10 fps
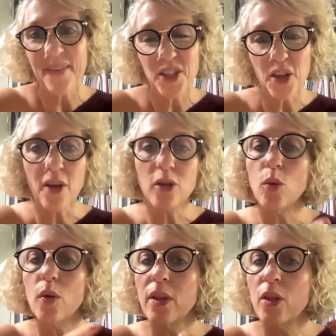So those are
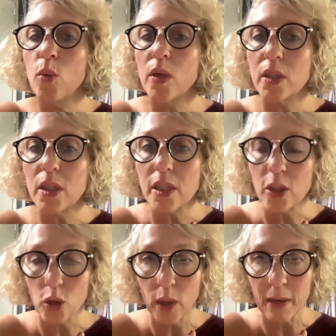all nuances
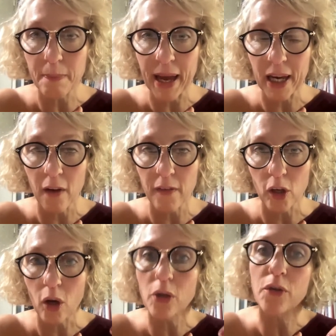that you unpack over the
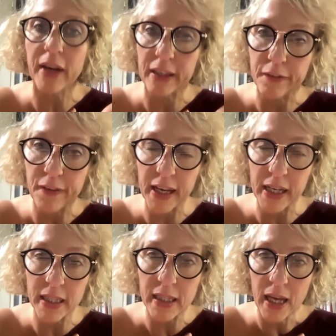contract
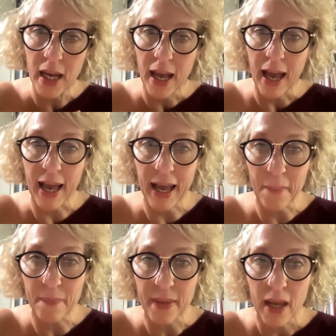phase.
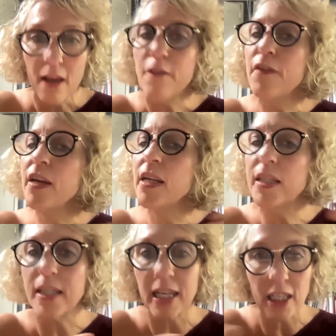Fairly
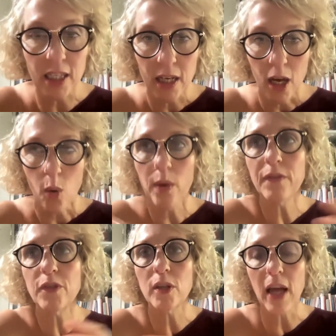standard.
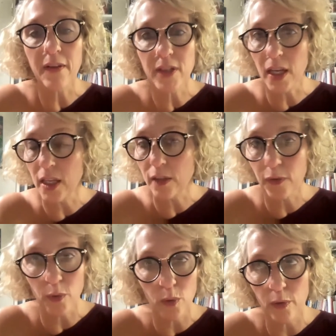I've done this
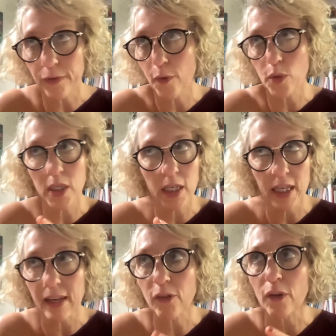for 14
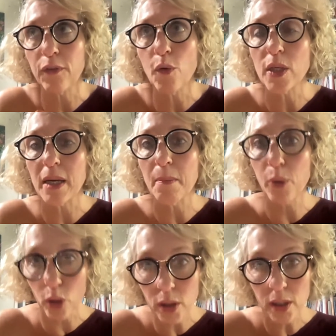years. I've got 14
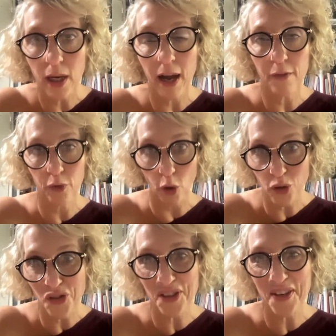books. I've
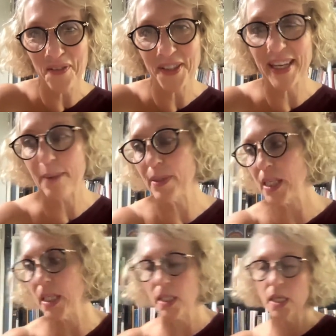ghostwritten for
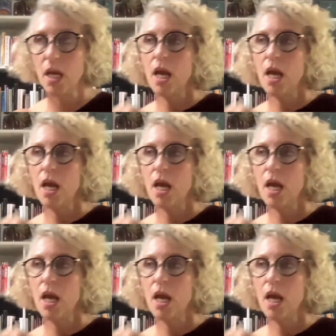celebrities.